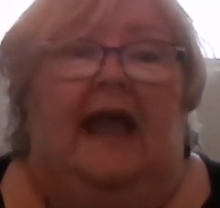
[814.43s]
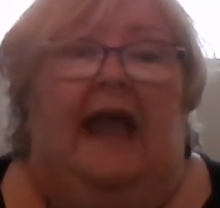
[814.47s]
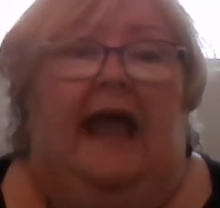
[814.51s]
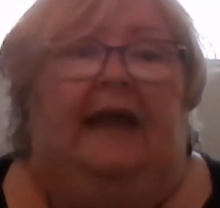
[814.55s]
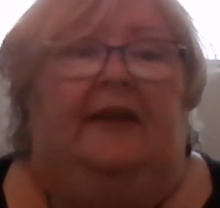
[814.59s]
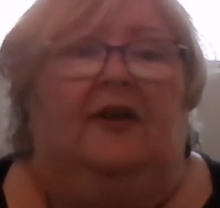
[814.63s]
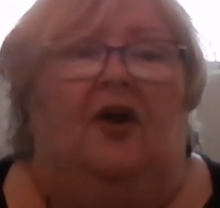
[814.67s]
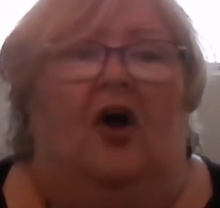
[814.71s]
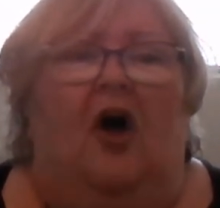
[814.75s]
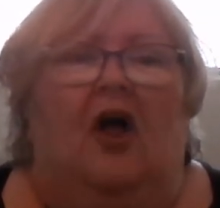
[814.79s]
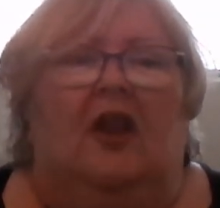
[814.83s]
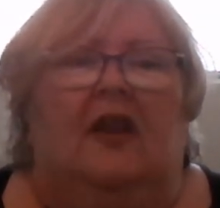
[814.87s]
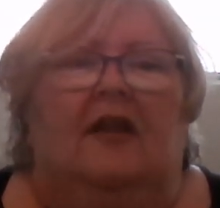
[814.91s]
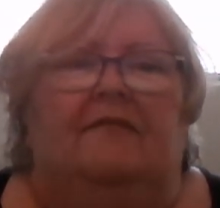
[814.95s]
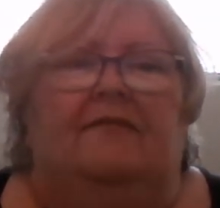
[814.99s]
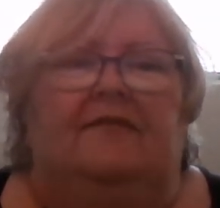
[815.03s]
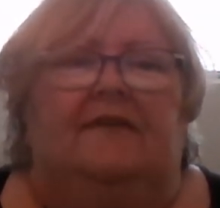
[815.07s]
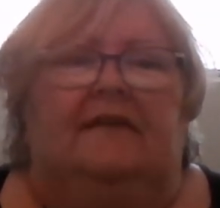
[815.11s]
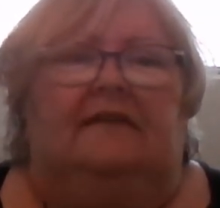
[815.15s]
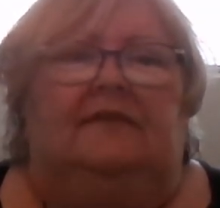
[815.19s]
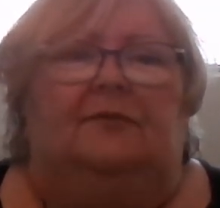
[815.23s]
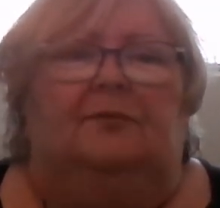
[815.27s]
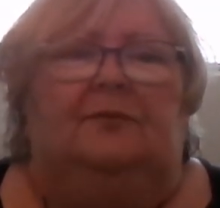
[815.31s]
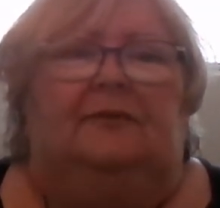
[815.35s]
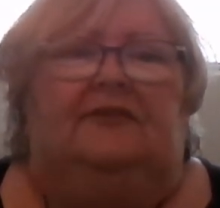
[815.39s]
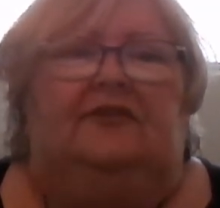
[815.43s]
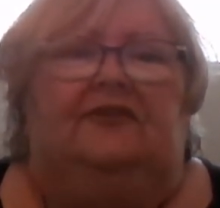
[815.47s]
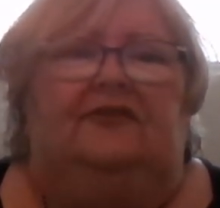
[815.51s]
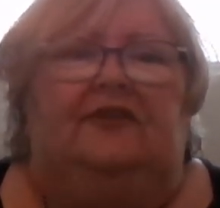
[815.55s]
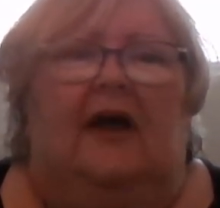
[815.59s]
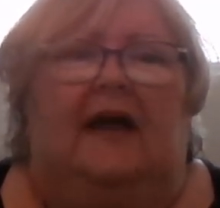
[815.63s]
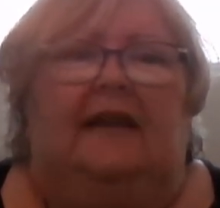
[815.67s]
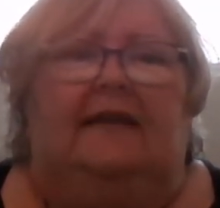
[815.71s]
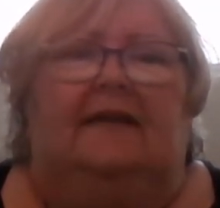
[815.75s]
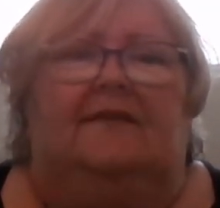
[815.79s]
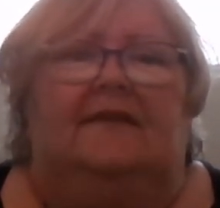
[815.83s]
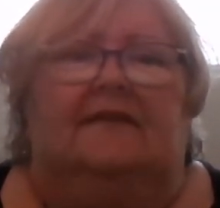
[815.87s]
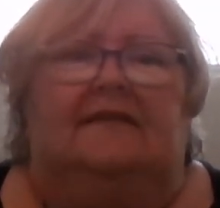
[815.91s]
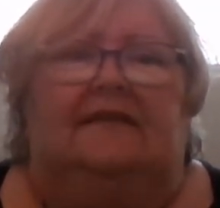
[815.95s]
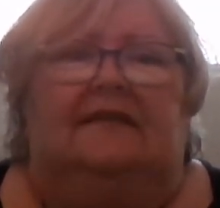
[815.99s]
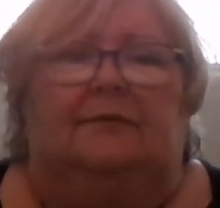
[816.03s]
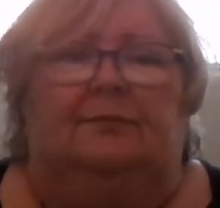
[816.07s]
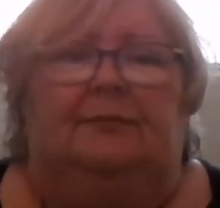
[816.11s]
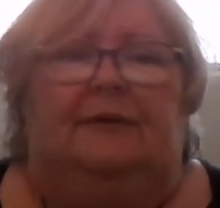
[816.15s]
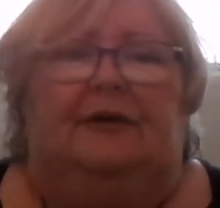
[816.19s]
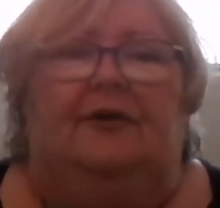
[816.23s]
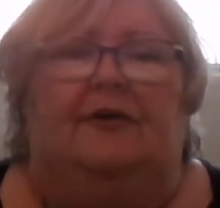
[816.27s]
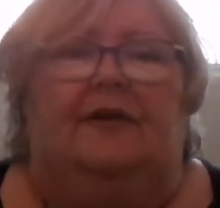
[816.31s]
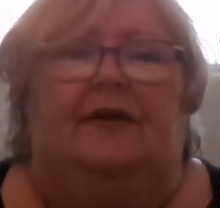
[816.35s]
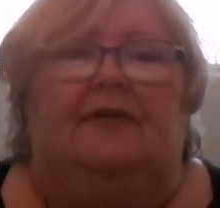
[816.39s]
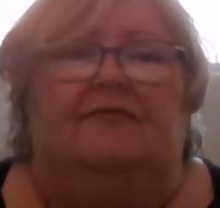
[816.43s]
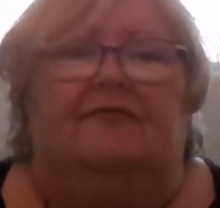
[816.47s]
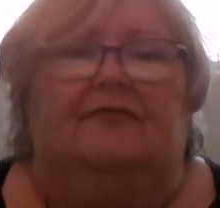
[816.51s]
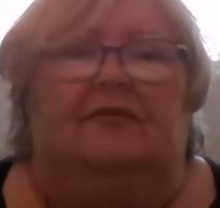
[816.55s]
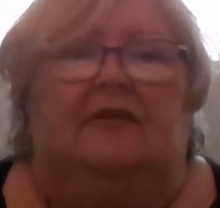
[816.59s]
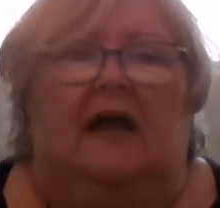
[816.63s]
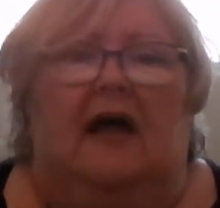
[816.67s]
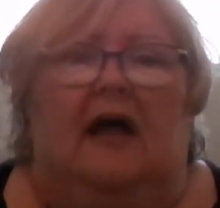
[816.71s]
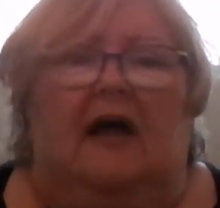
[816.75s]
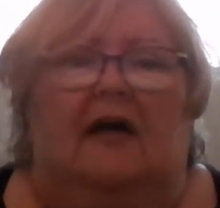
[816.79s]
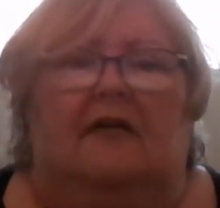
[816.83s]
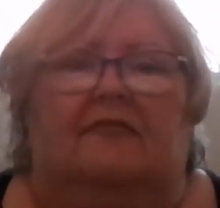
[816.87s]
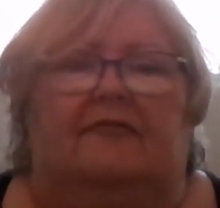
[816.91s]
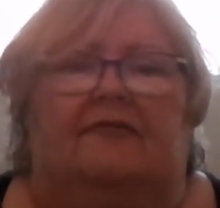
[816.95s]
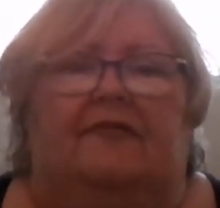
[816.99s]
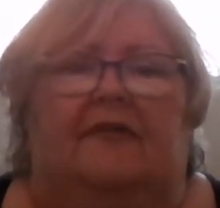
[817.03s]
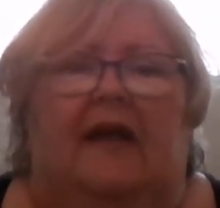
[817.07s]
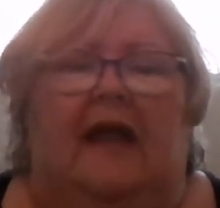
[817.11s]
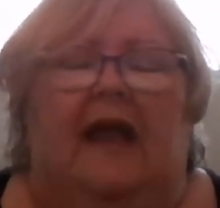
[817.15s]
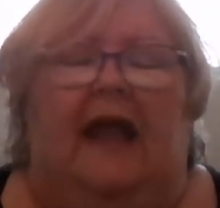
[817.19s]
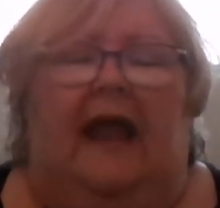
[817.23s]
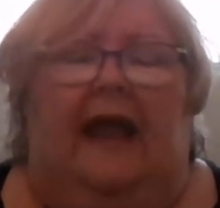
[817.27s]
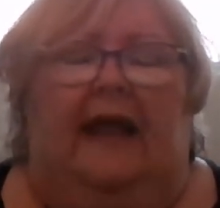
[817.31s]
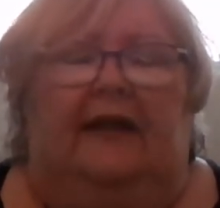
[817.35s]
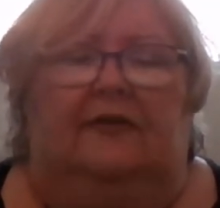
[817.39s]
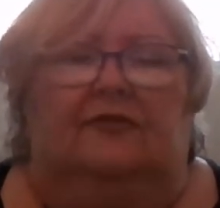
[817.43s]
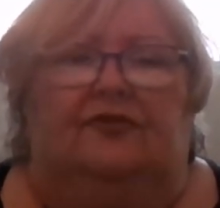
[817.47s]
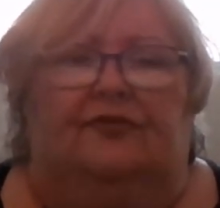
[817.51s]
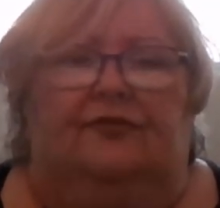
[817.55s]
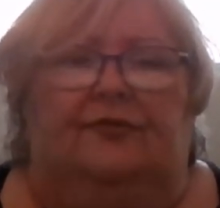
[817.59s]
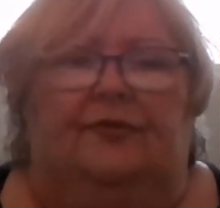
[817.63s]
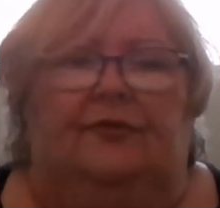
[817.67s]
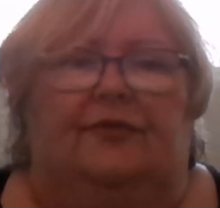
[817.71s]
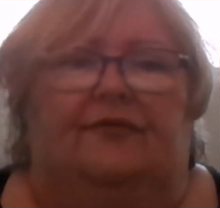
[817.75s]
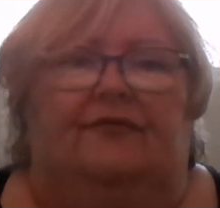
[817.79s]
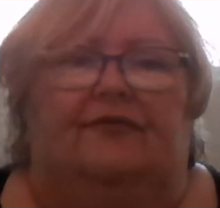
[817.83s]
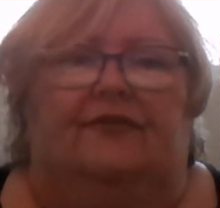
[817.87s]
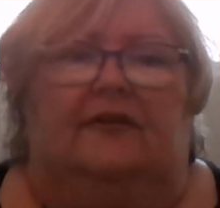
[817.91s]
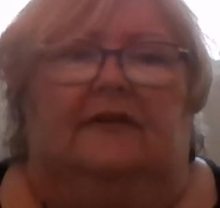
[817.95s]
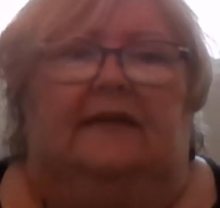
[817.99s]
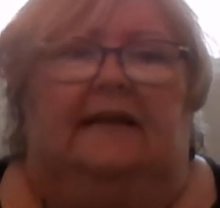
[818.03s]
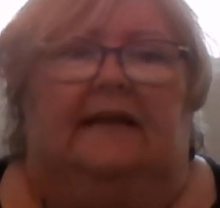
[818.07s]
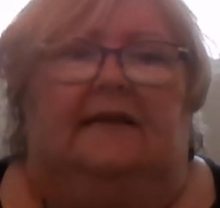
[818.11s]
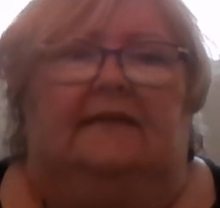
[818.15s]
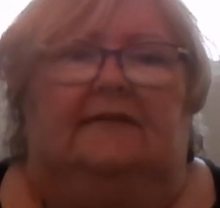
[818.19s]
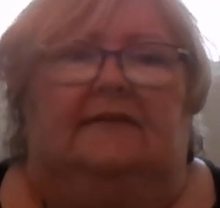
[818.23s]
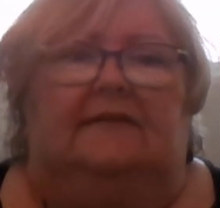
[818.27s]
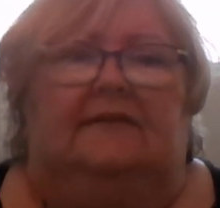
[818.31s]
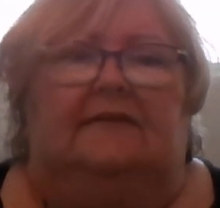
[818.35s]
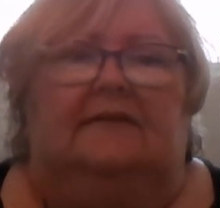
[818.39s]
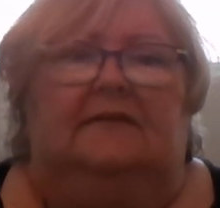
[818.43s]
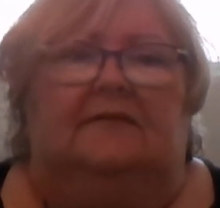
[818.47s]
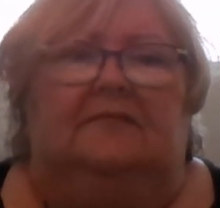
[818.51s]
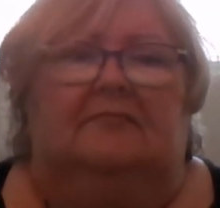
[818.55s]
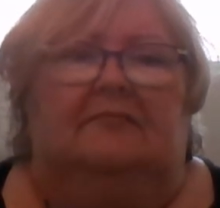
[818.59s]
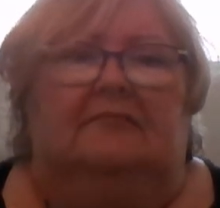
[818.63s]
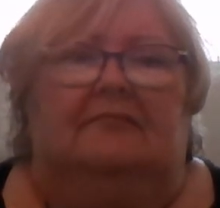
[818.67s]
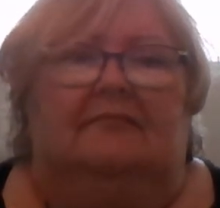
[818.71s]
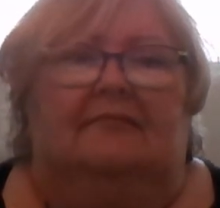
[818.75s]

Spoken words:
And all of this was done in the spirit of love and truthfulness.